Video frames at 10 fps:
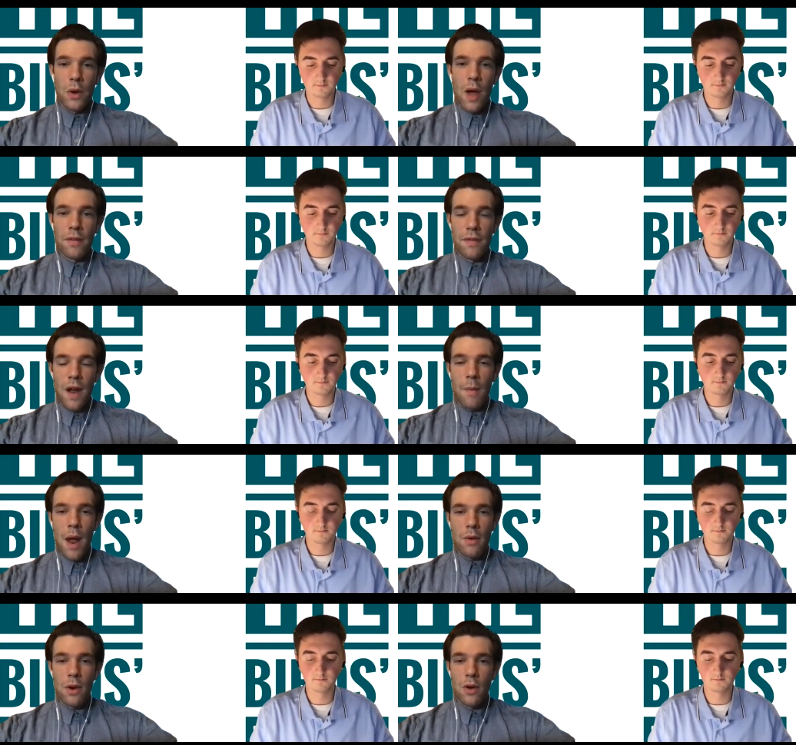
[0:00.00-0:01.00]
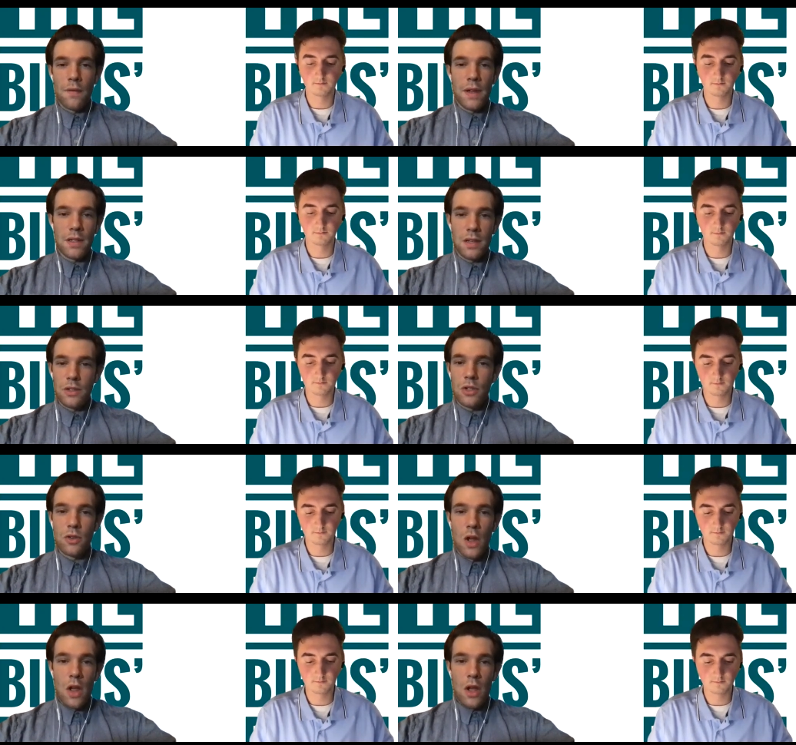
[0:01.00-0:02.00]
Speaker 1: have the firepower on offense to just
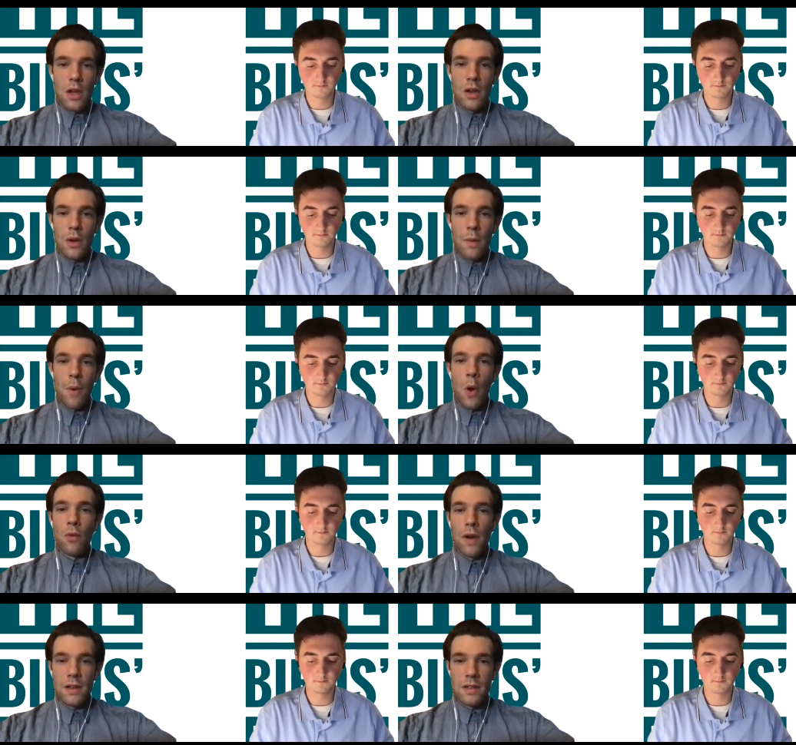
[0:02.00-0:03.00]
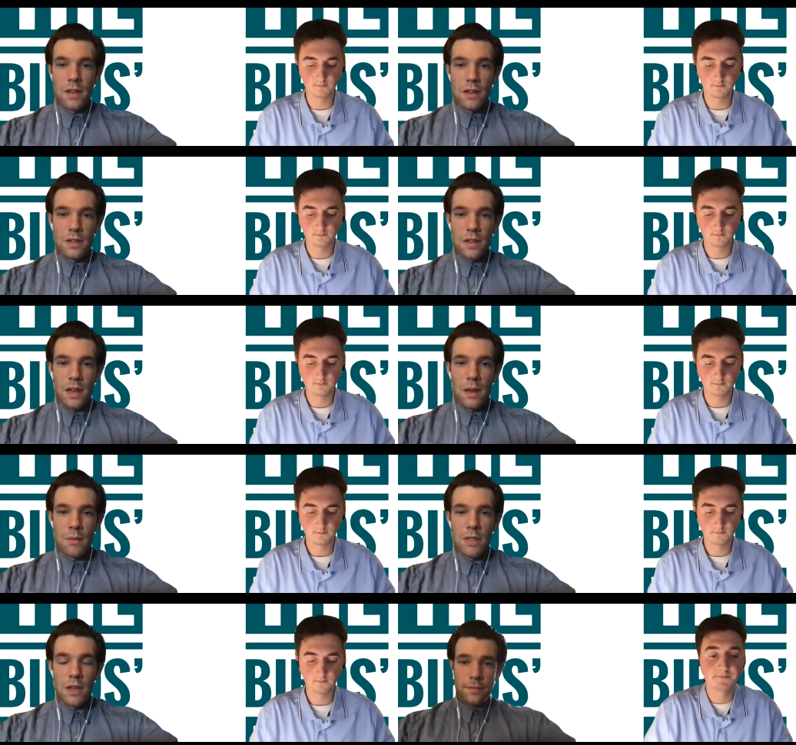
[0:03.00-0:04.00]
boat race these
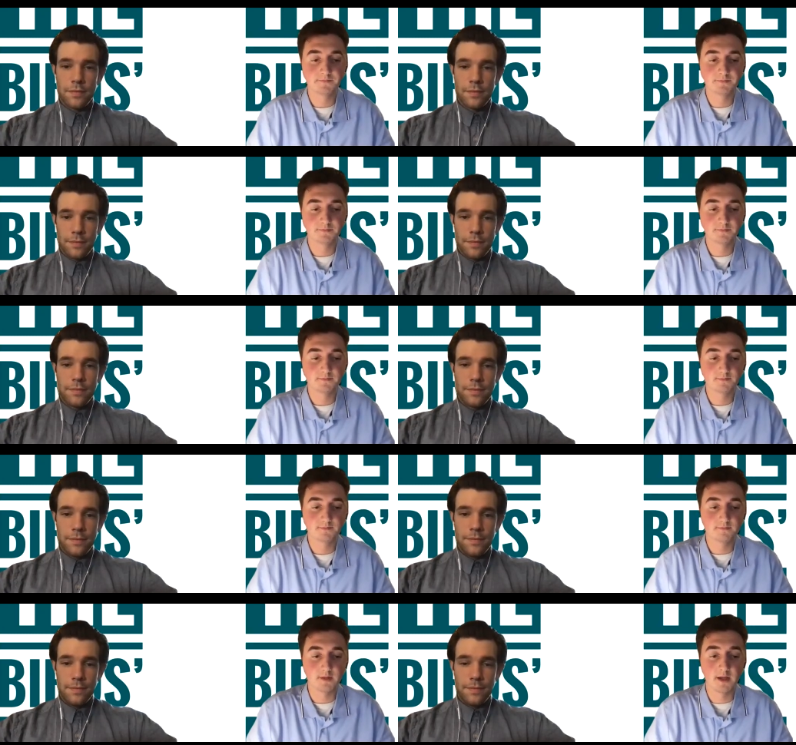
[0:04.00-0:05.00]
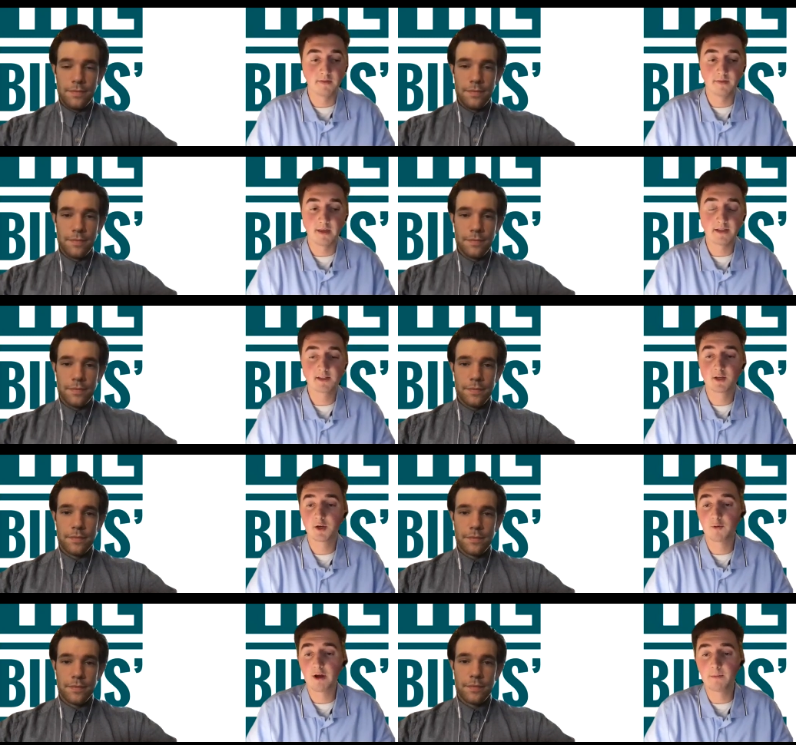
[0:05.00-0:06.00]
teams. And that's
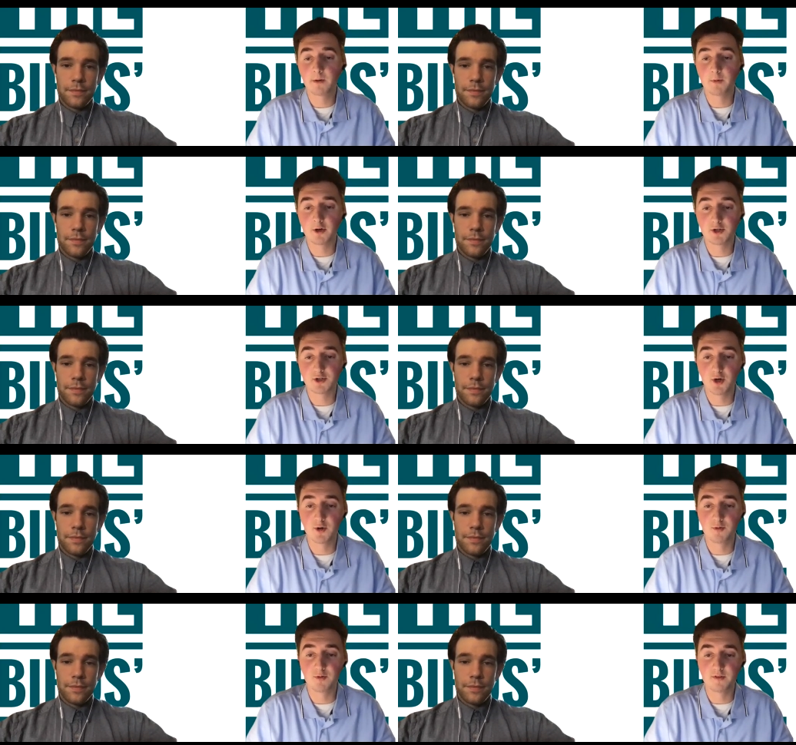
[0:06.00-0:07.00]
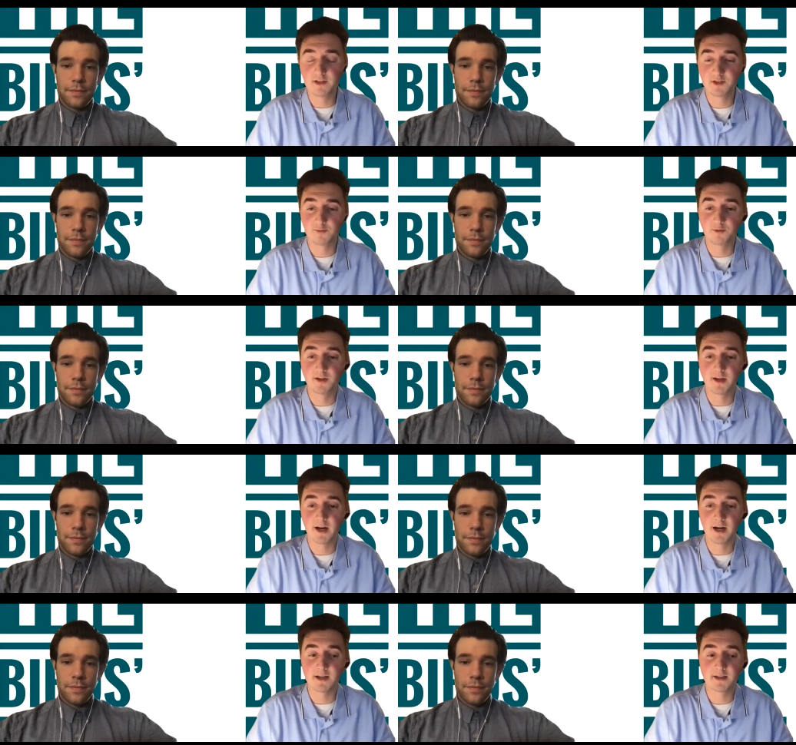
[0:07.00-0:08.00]
going to wrap
Speaker 2: up our show this week,
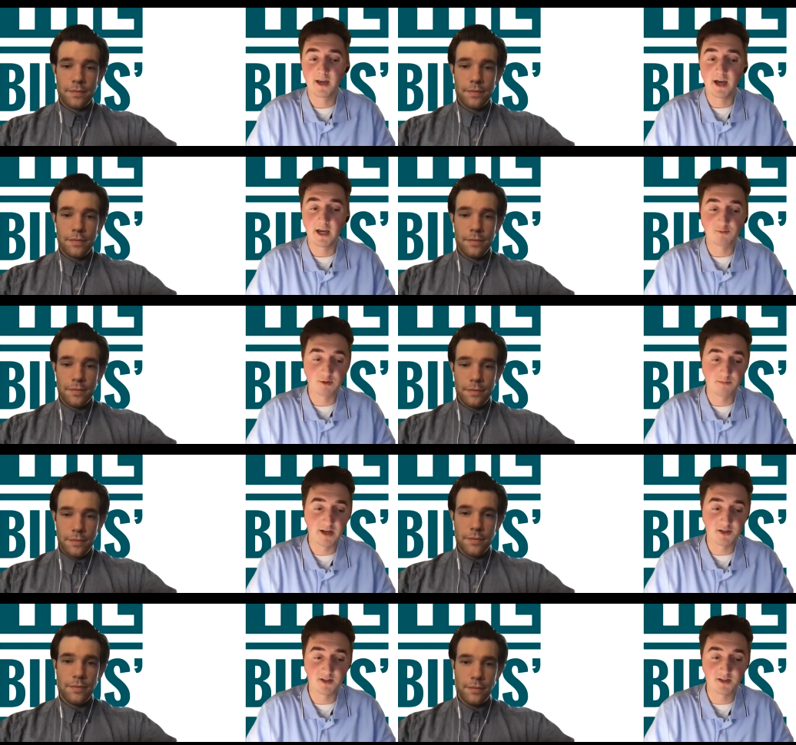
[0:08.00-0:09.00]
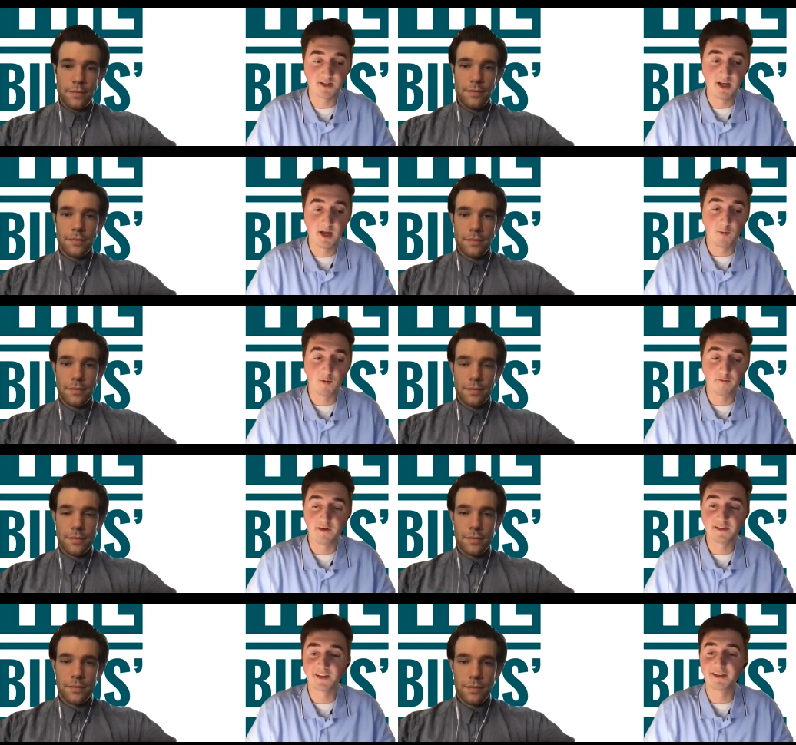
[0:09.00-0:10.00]
guys. As we mentioned, We're
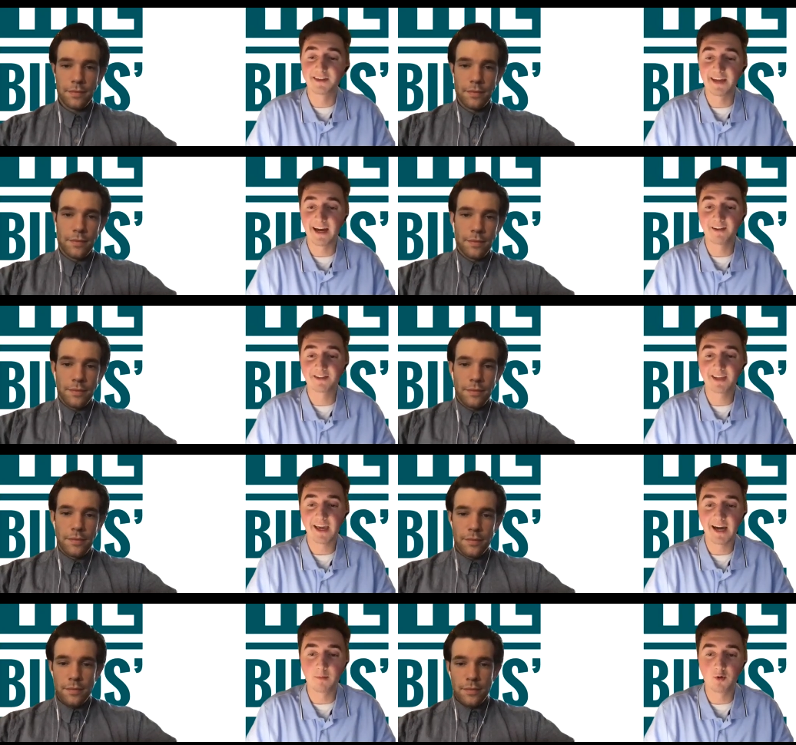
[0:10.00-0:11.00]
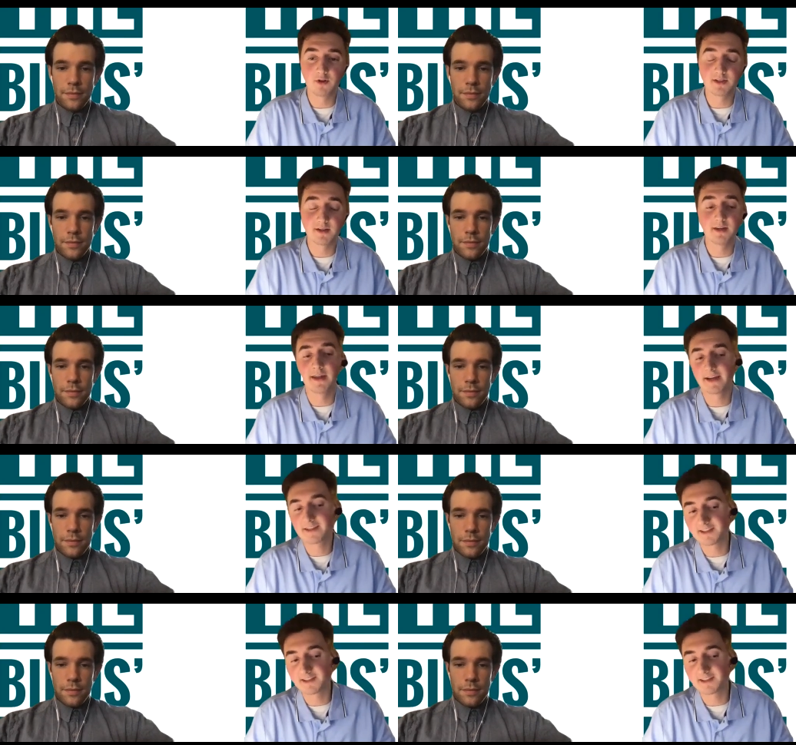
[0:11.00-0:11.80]
facing the Dallas Cowboys next